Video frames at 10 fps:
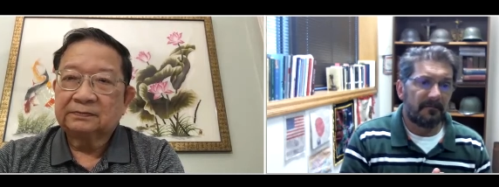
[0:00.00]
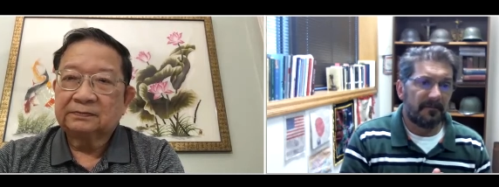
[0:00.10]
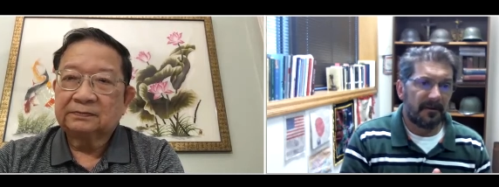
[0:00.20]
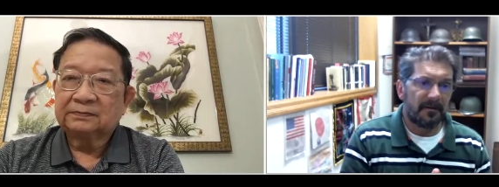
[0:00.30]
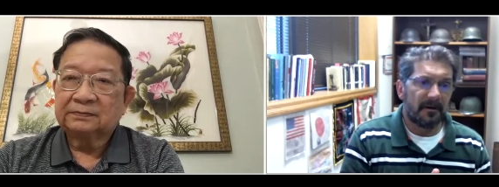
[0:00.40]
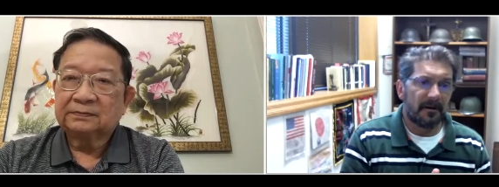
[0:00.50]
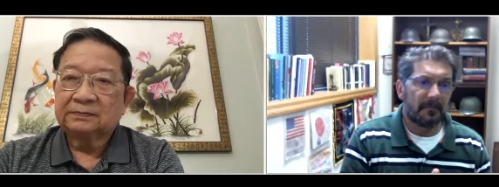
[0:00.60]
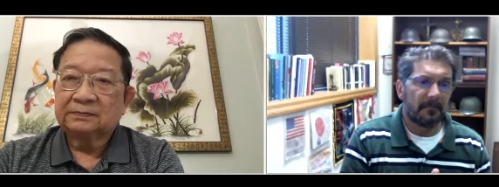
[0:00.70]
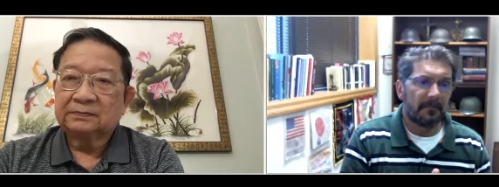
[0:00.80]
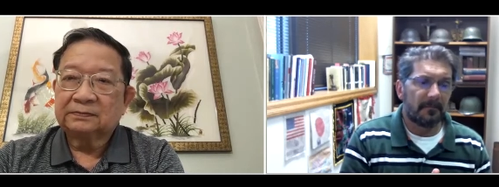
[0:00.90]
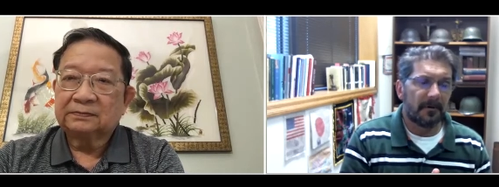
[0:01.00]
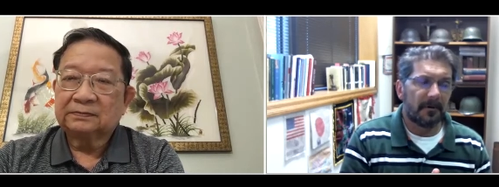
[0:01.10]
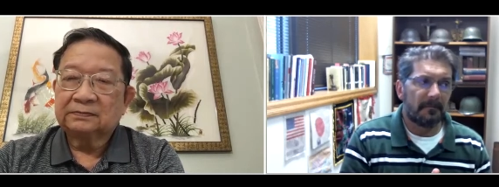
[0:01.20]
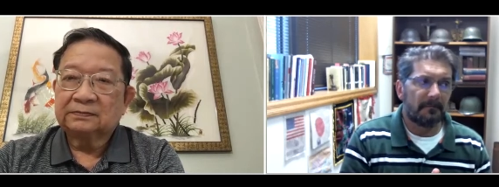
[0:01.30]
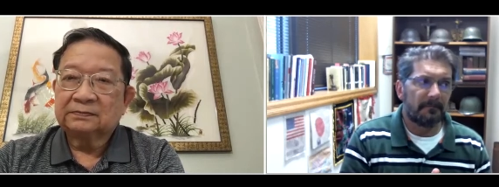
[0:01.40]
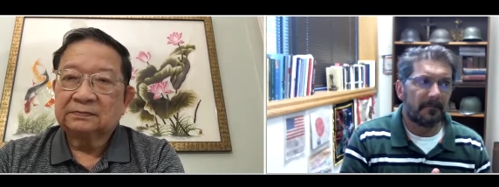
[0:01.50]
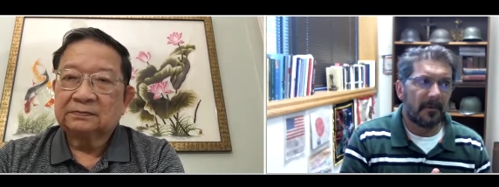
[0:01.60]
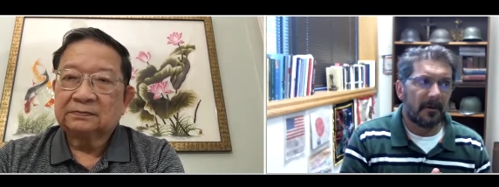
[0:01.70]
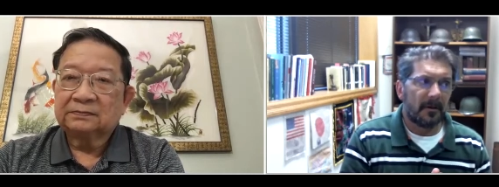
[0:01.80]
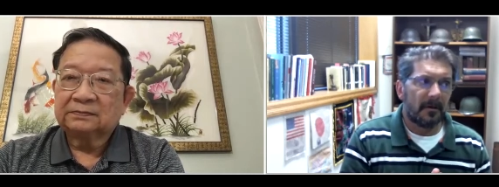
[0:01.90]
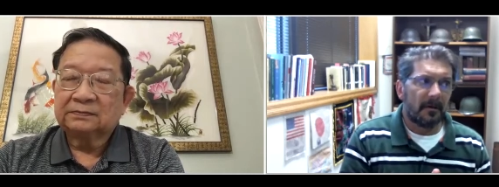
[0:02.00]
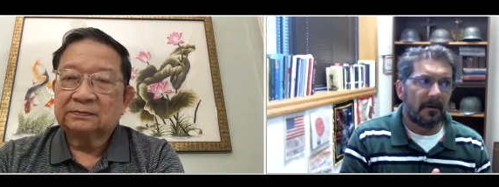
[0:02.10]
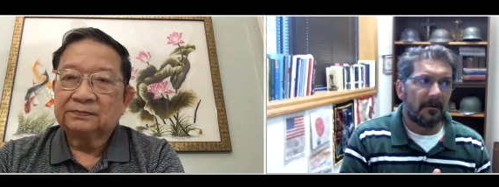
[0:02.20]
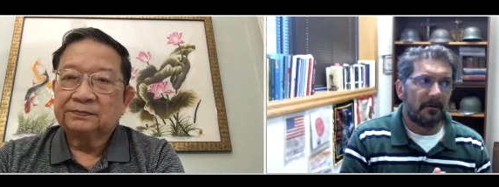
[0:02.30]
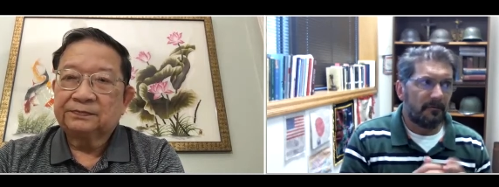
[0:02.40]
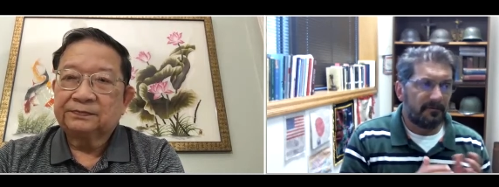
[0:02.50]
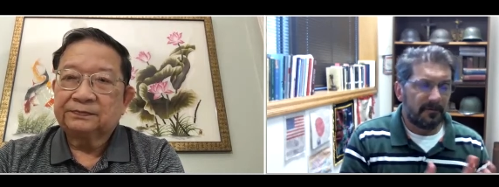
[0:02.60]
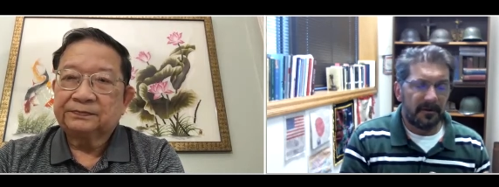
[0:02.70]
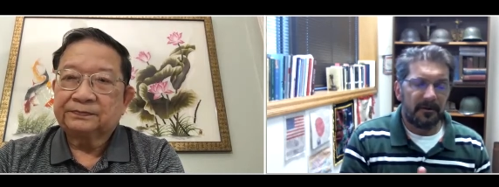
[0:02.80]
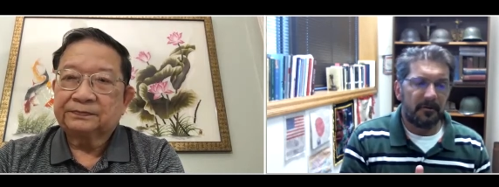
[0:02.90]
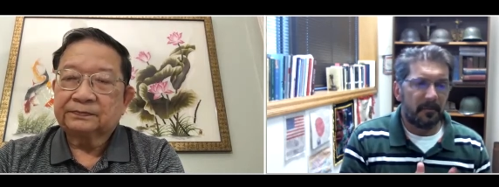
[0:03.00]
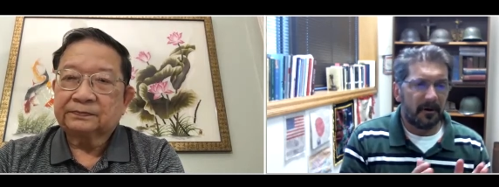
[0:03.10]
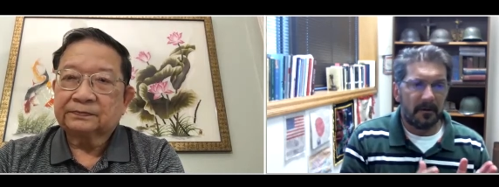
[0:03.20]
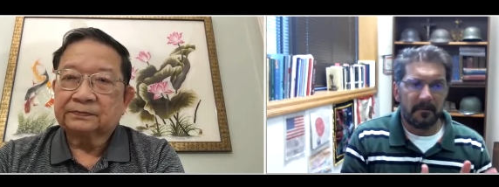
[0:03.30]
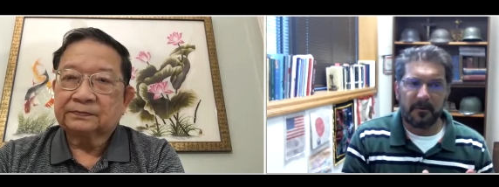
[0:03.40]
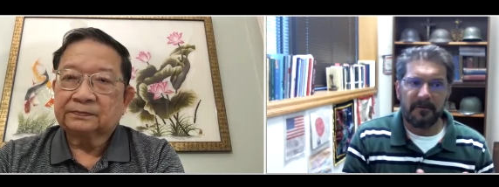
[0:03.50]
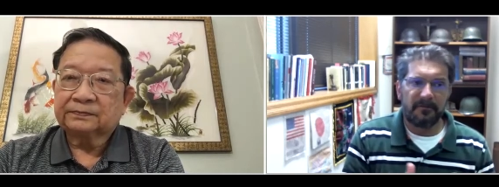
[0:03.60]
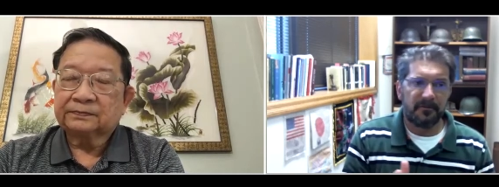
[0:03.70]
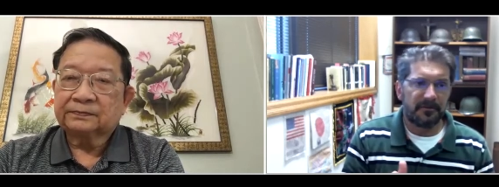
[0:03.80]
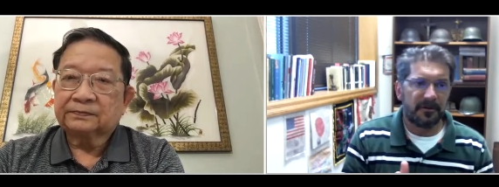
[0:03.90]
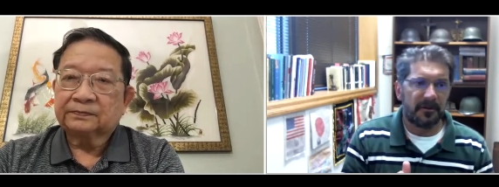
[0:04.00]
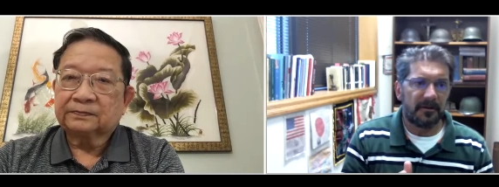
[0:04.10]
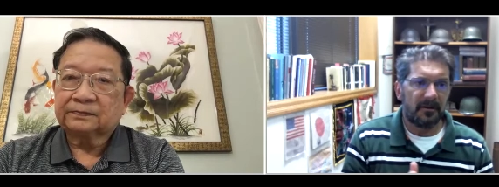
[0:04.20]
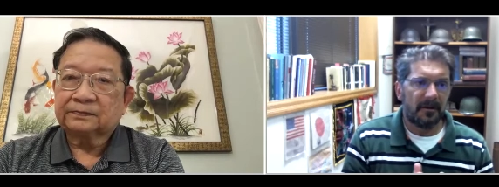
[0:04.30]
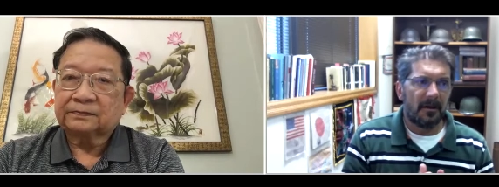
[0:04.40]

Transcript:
Speaker 1: Vietnam? Um, you flee. You become a refugee.